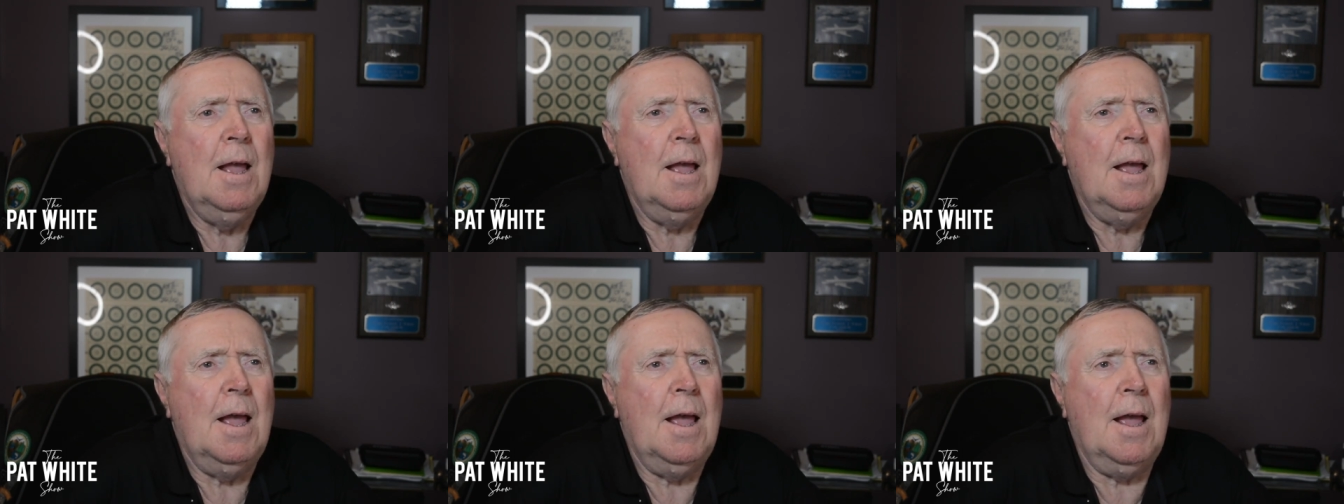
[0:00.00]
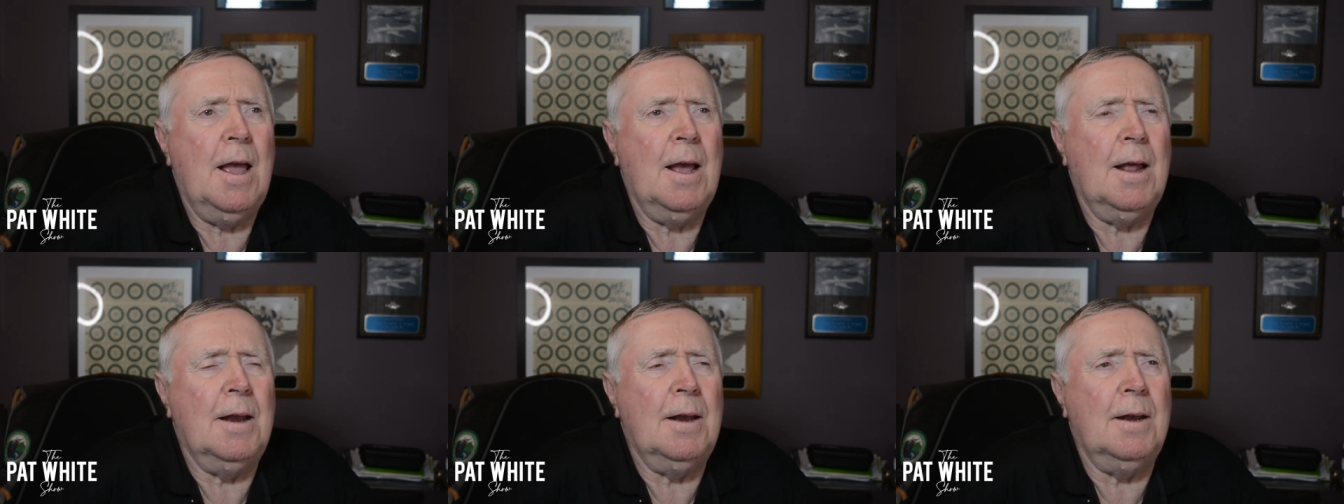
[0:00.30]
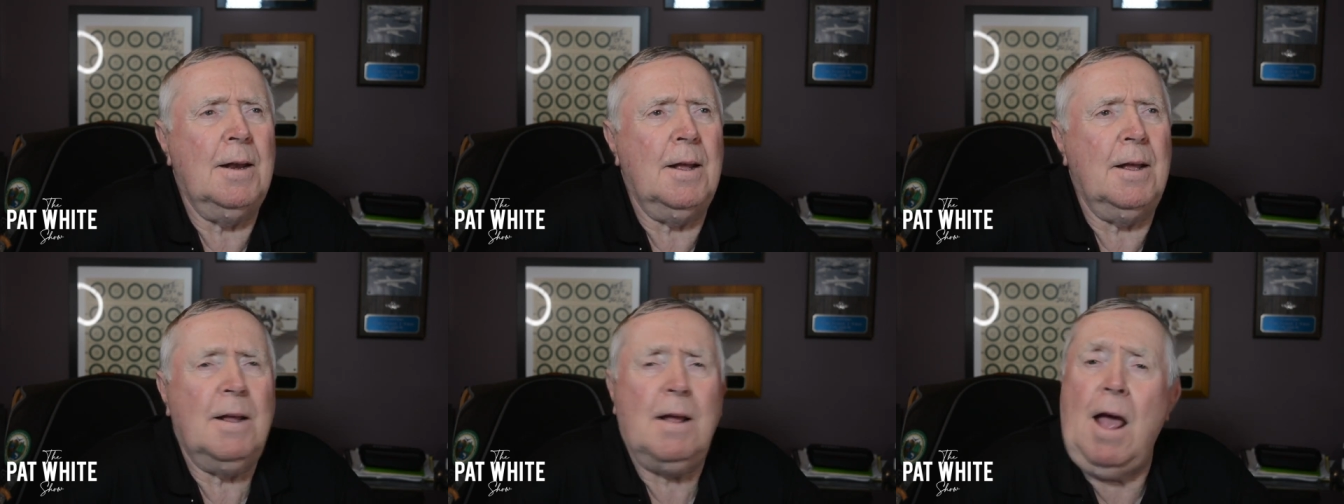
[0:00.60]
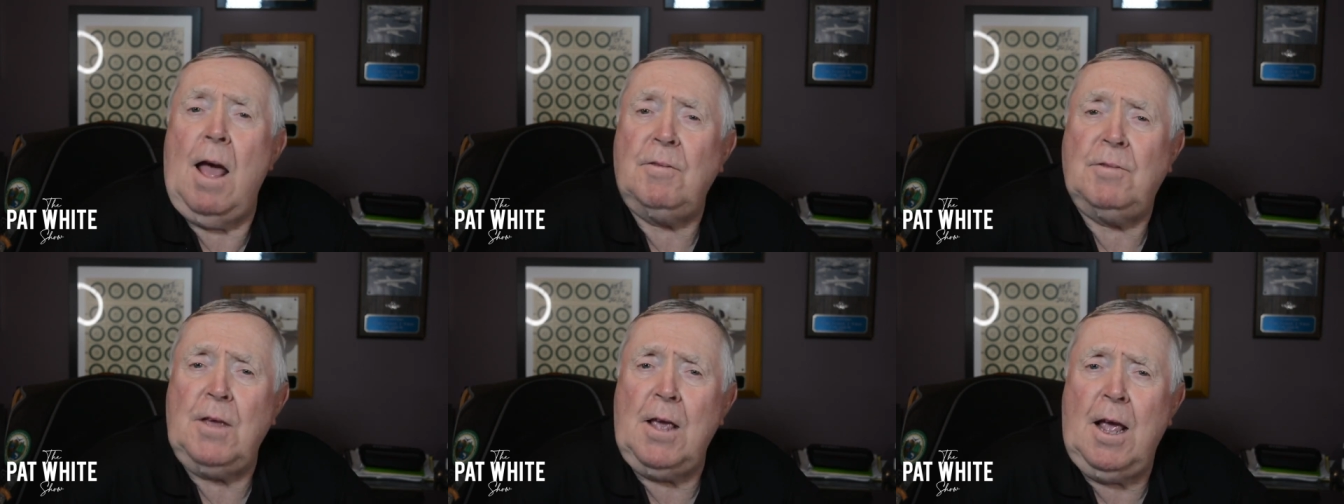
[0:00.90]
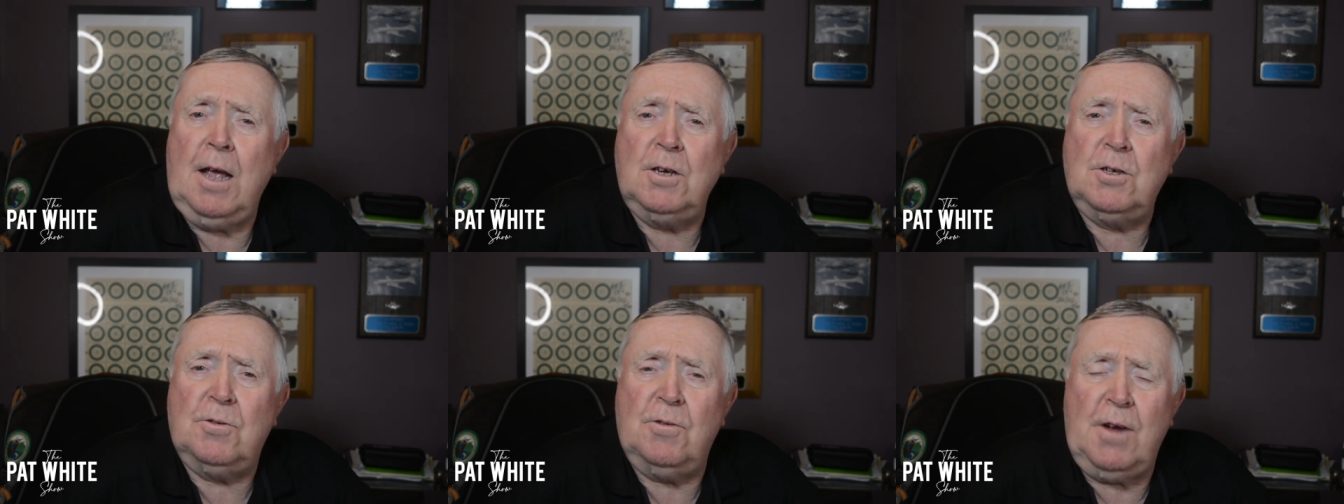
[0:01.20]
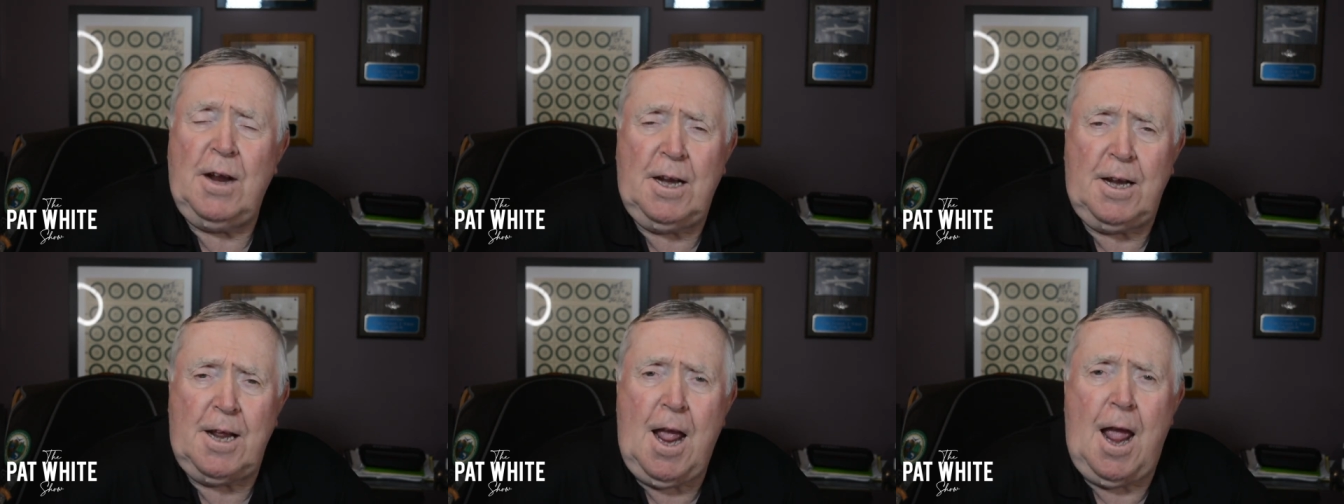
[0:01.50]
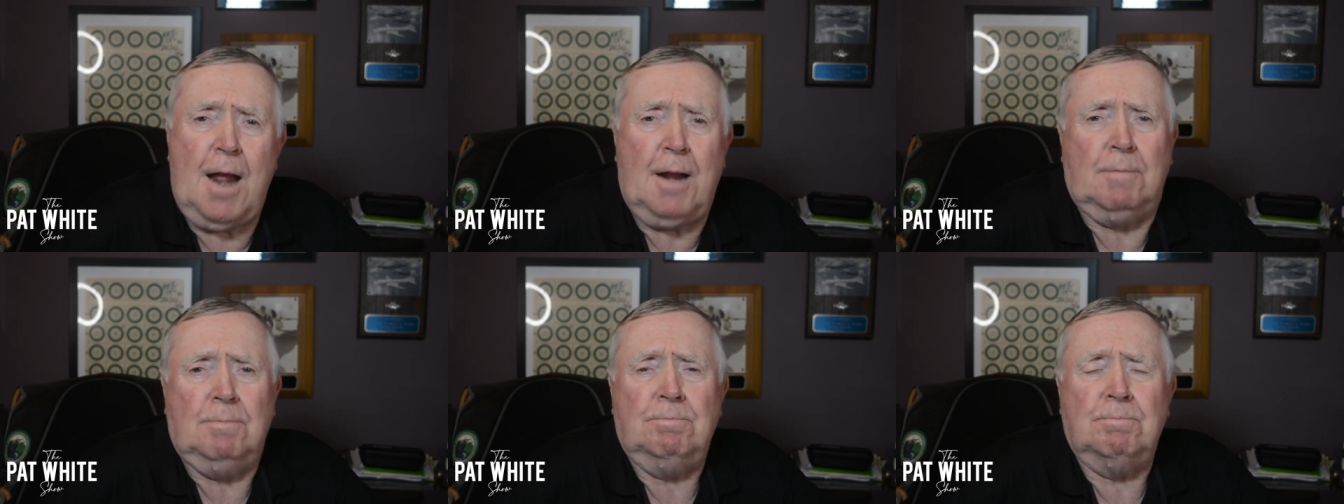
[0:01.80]
and at the age of
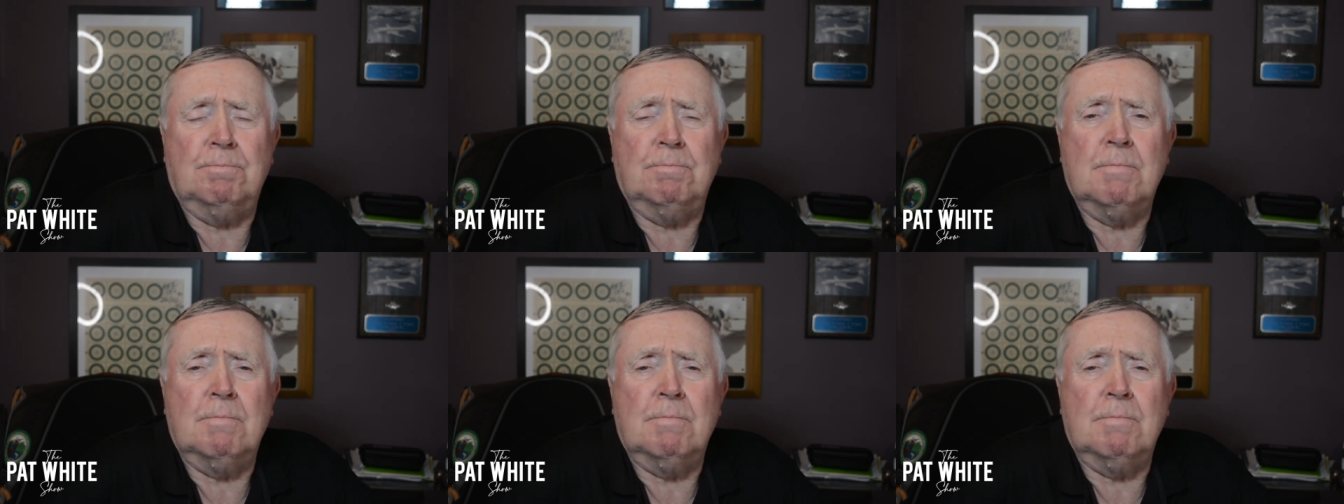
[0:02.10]
88,